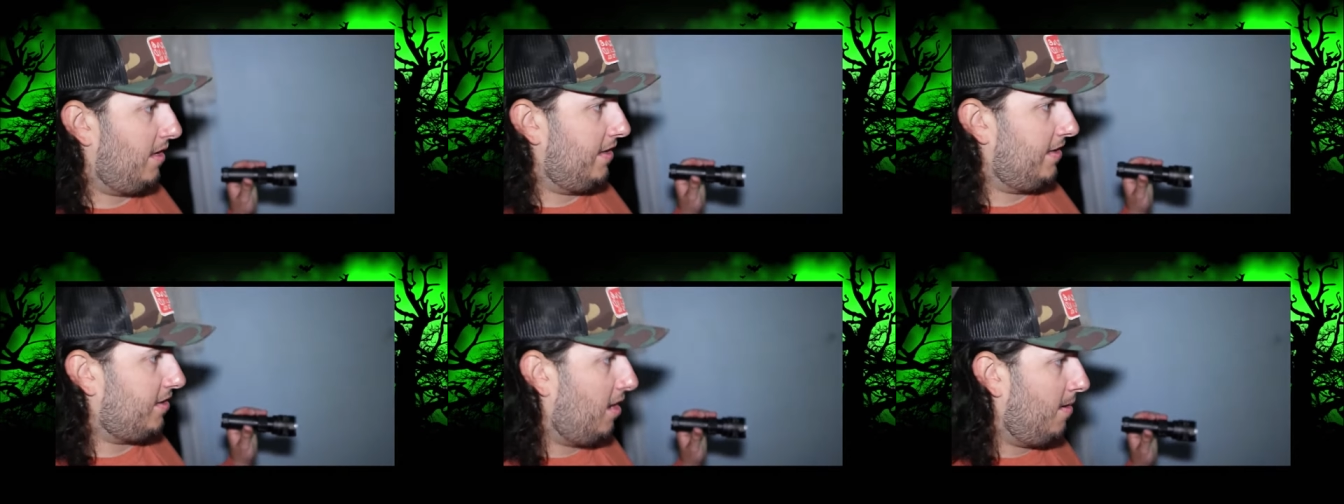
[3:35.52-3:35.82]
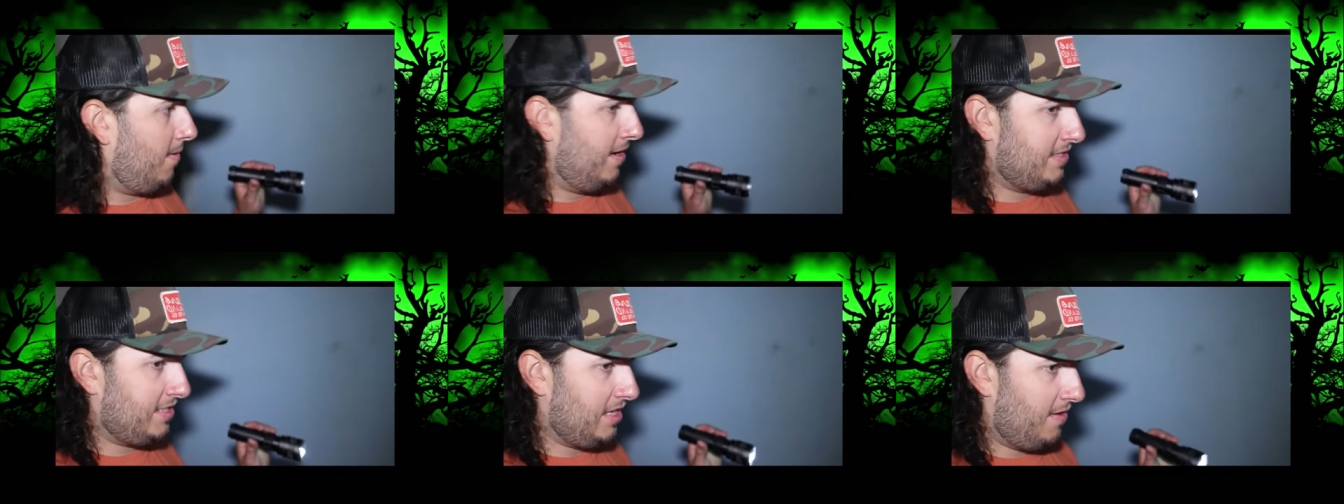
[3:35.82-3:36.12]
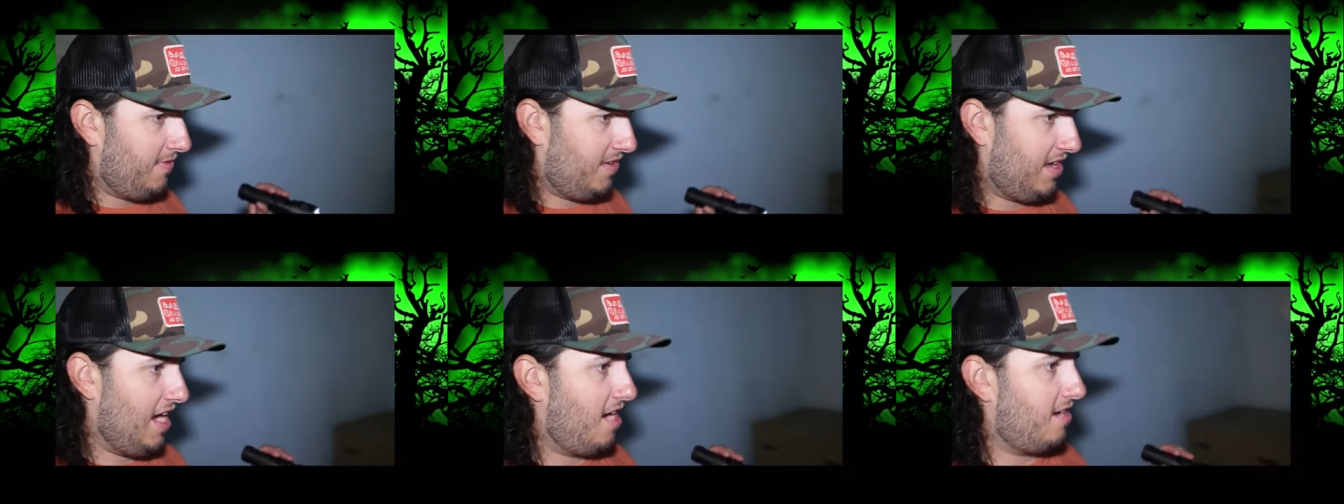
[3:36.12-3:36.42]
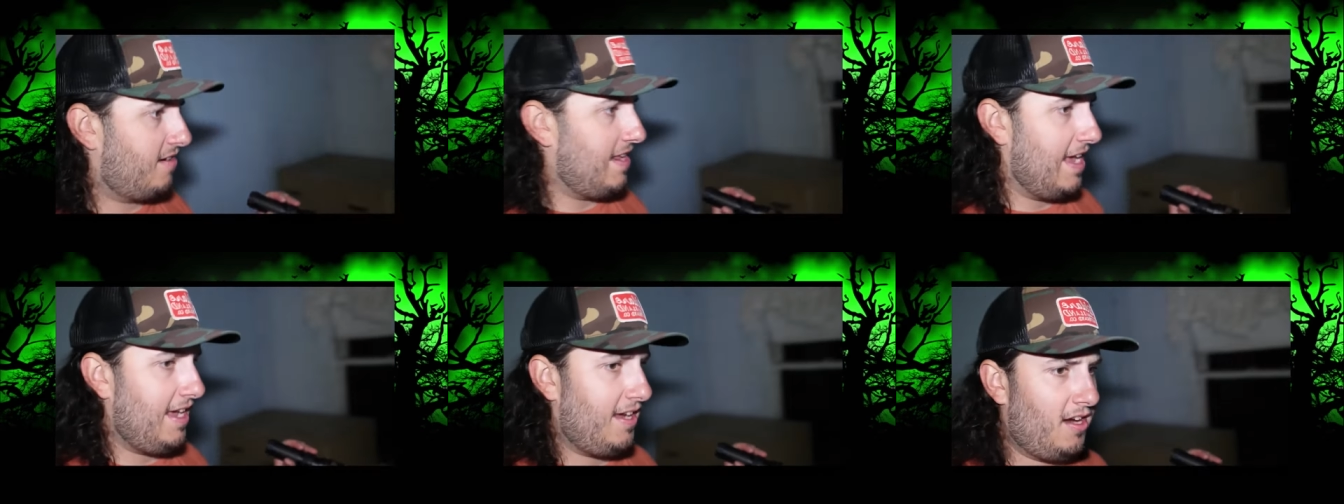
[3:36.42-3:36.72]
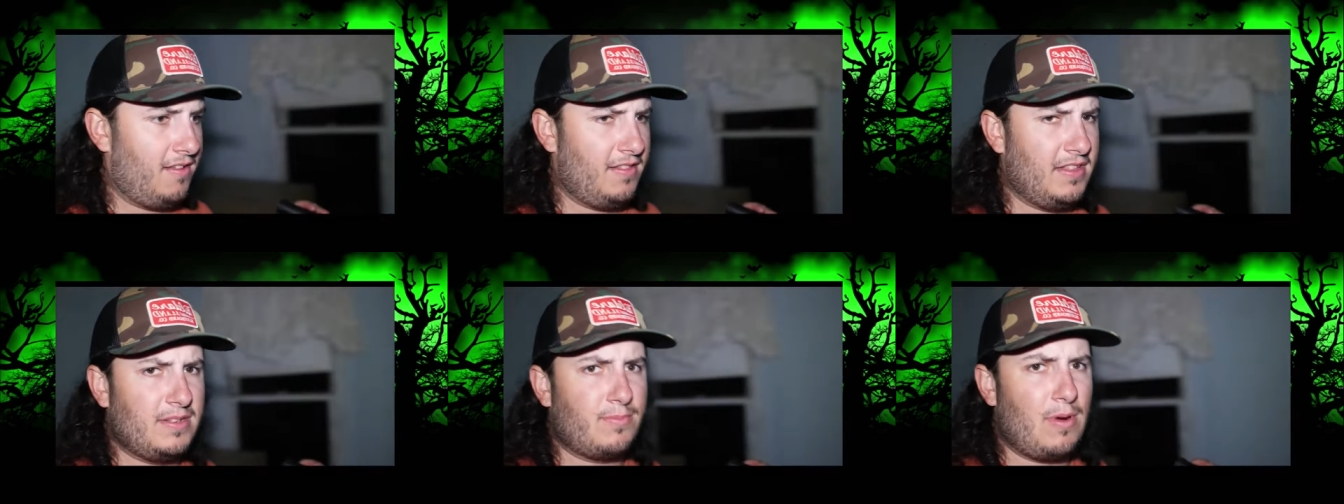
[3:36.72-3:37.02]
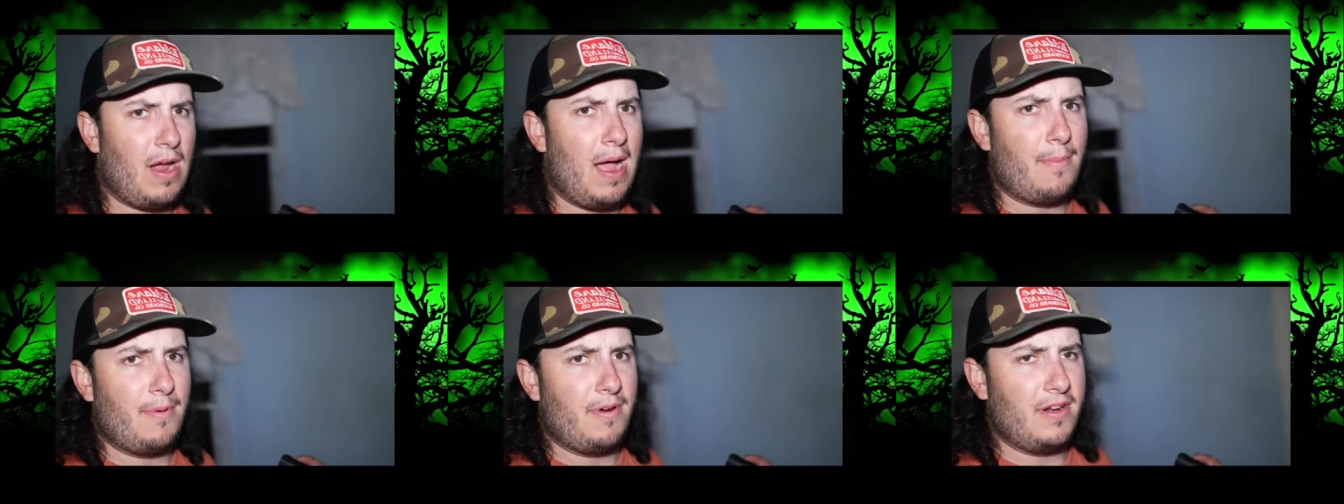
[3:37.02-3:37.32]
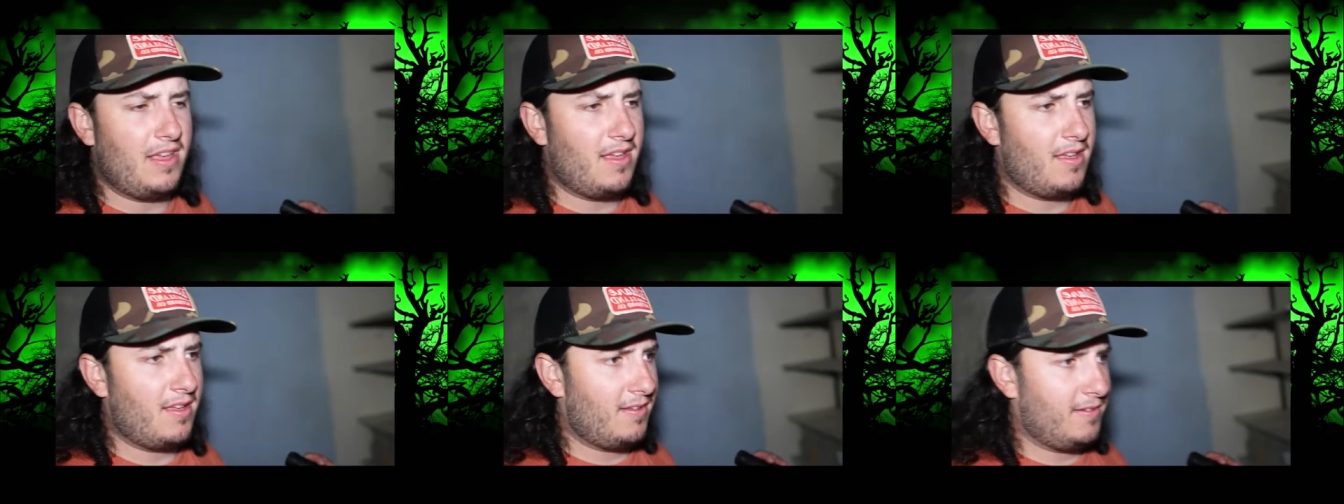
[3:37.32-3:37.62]
like to call myself a caretaker of this
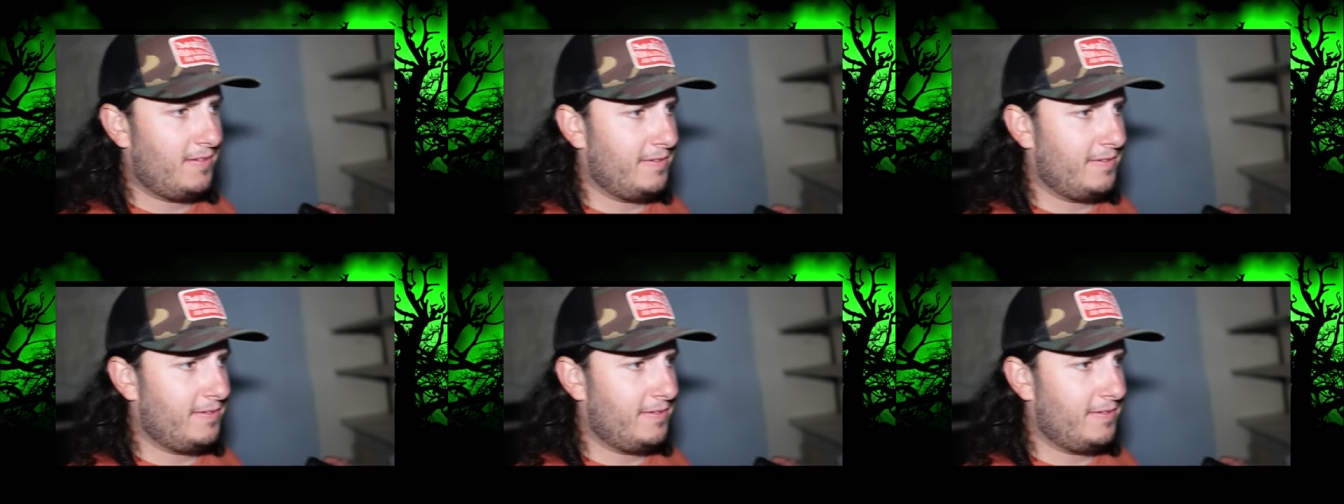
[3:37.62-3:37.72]
property.